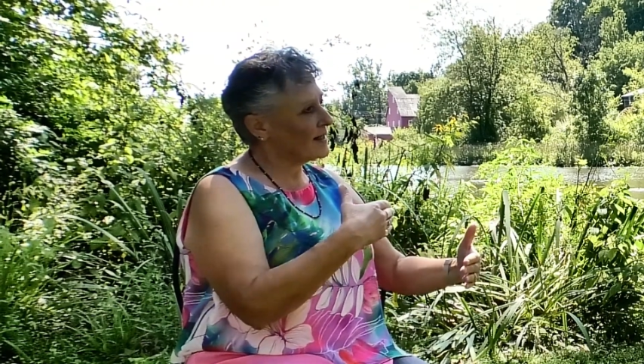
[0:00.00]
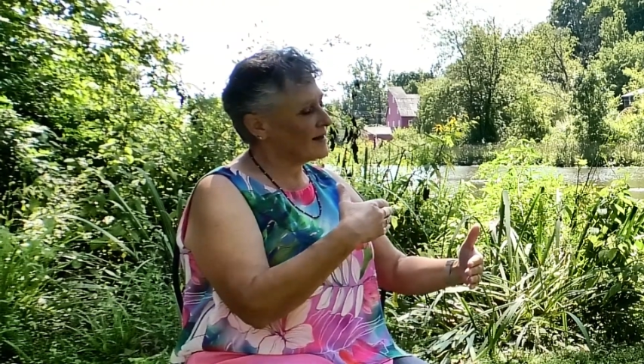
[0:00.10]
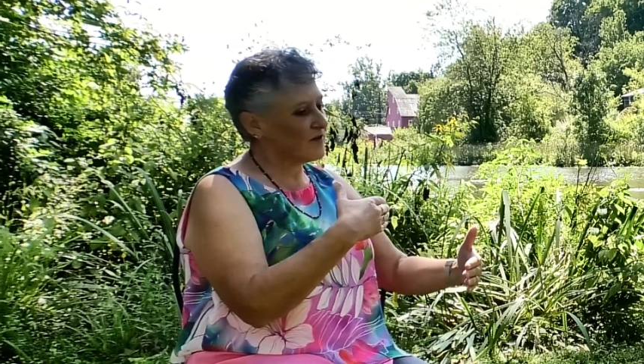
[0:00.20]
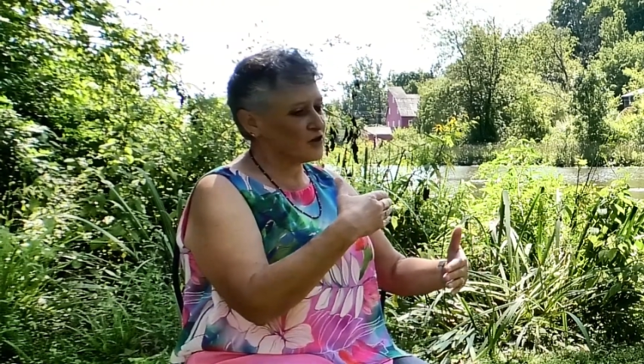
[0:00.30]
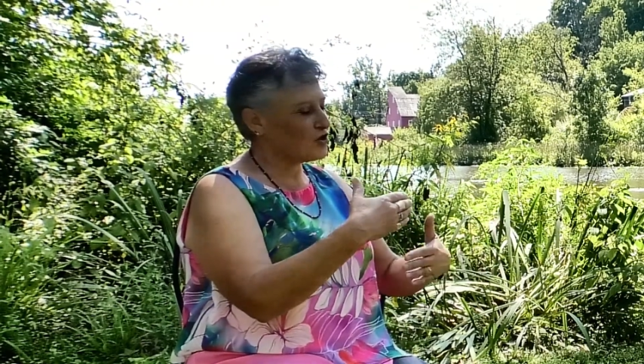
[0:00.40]

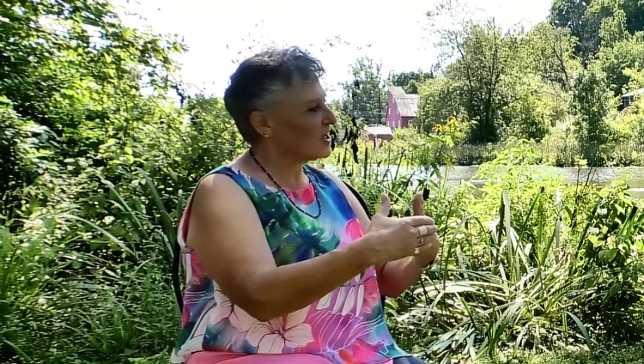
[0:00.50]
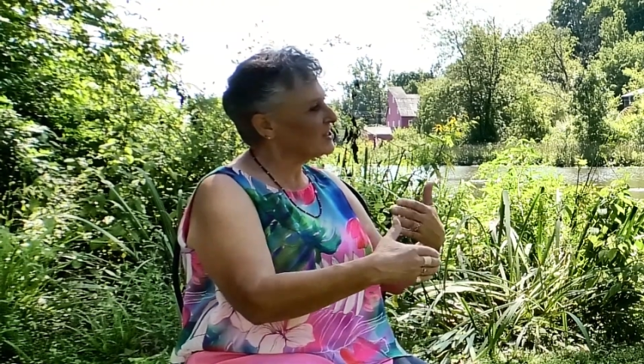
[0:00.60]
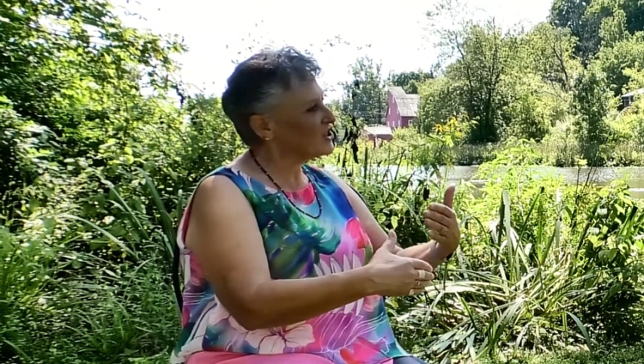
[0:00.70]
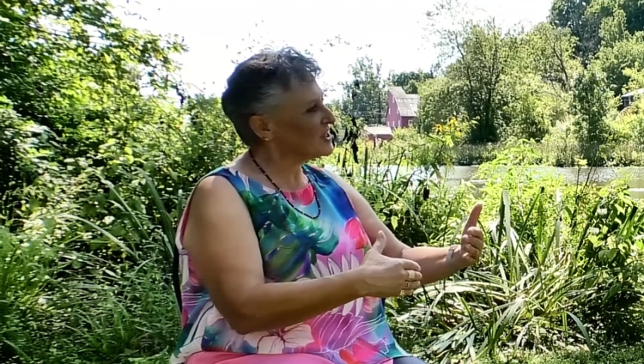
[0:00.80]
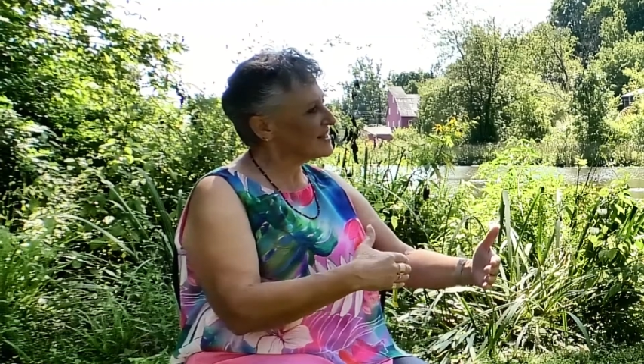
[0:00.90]
in the
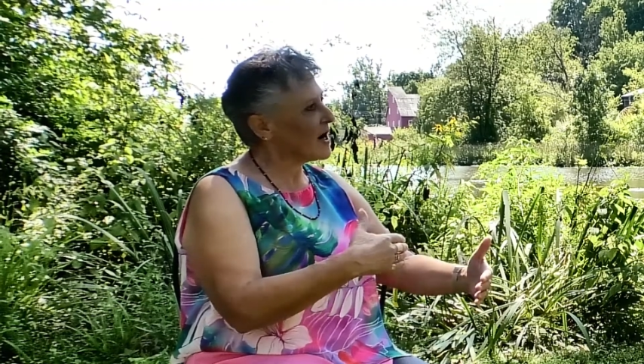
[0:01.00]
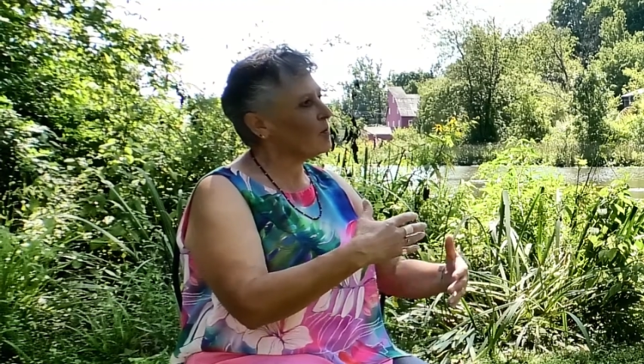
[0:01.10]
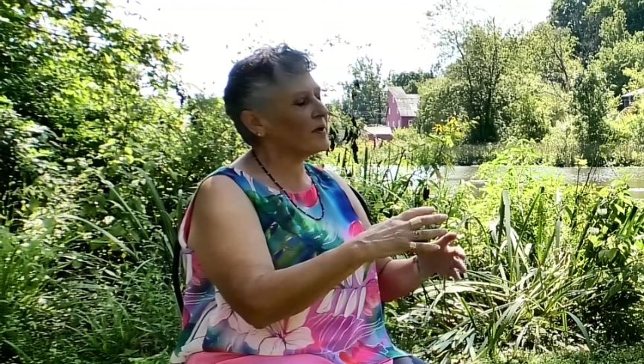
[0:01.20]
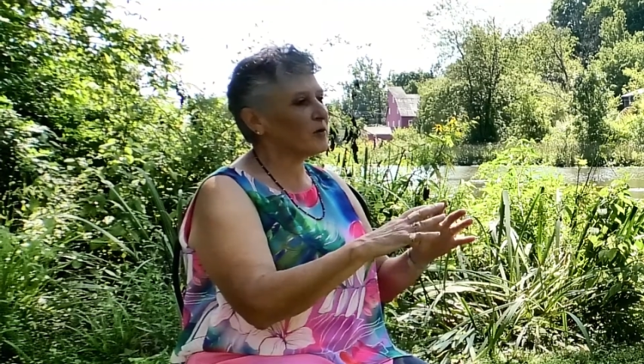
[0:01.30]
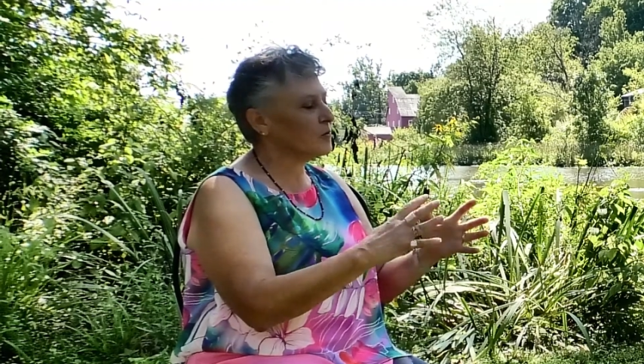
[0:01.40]
trenches,
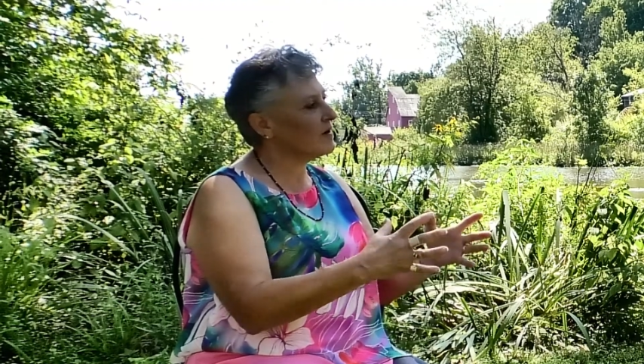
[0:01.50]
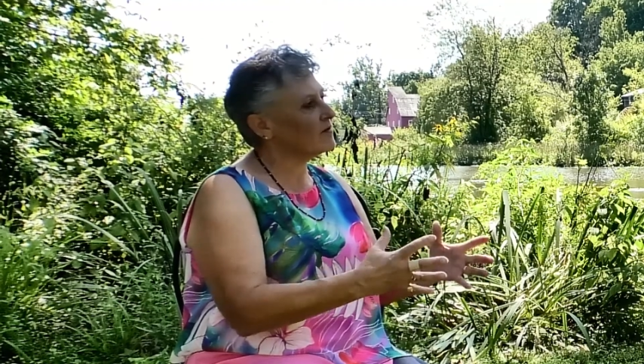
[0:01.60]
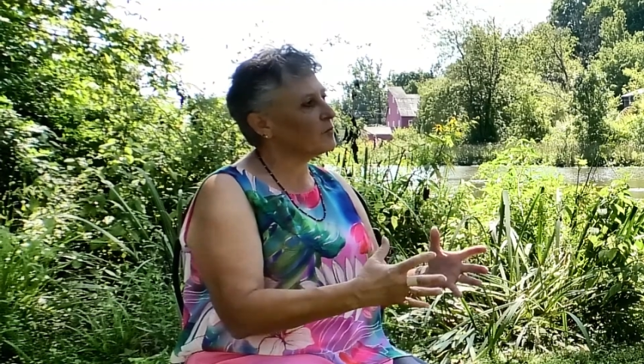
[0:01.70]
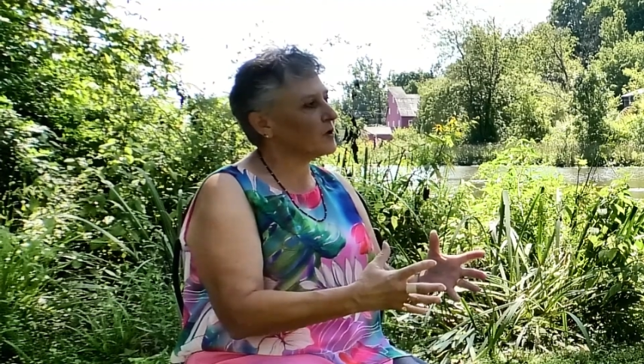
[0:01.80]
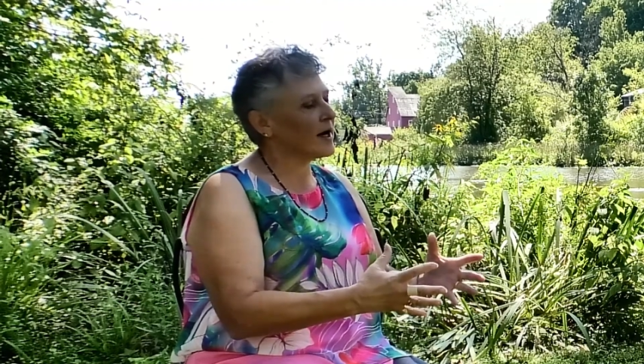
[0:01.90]
helping
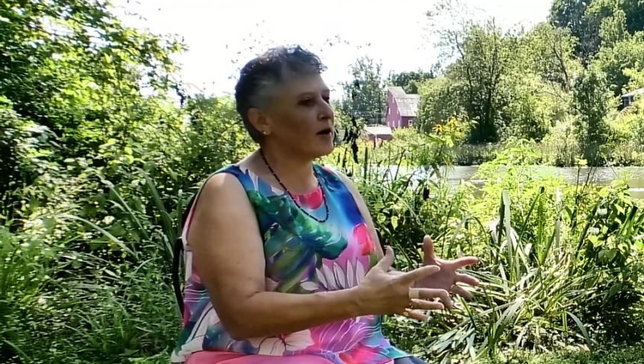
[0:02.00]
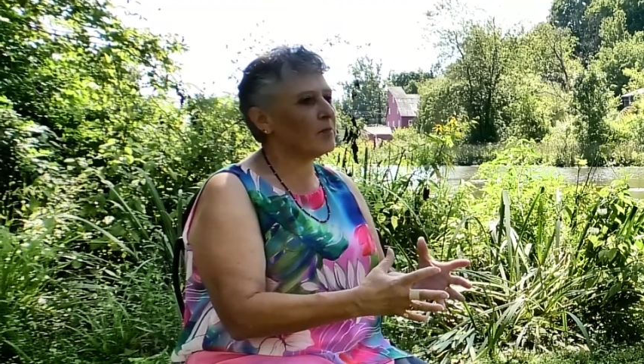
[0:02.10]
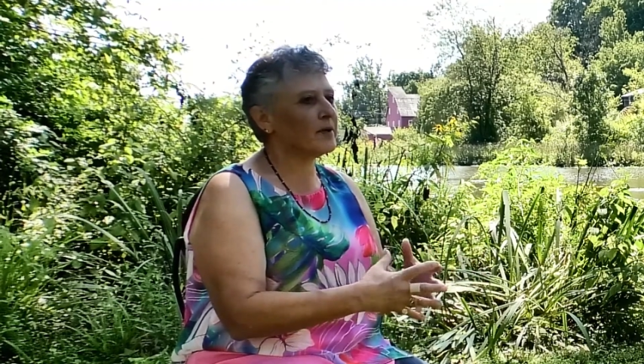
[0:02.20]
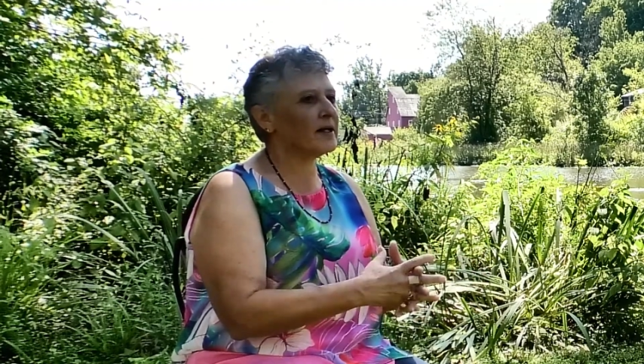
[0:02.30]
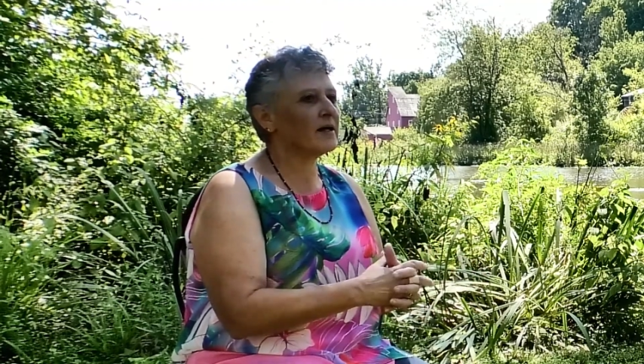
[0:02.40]
whoever we're
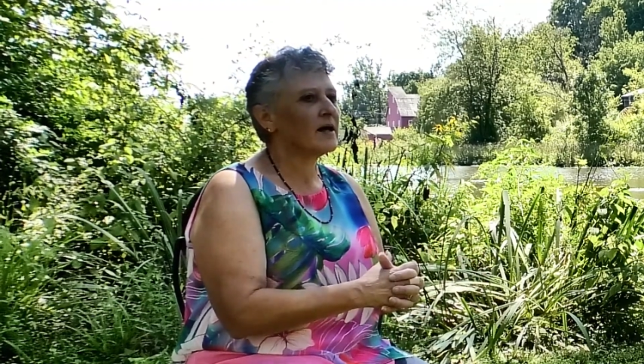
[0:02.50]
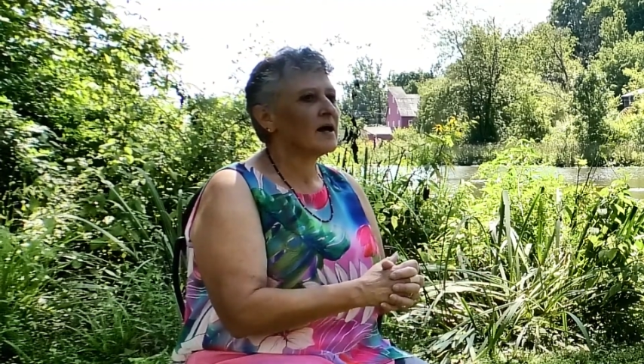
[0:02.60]
helping.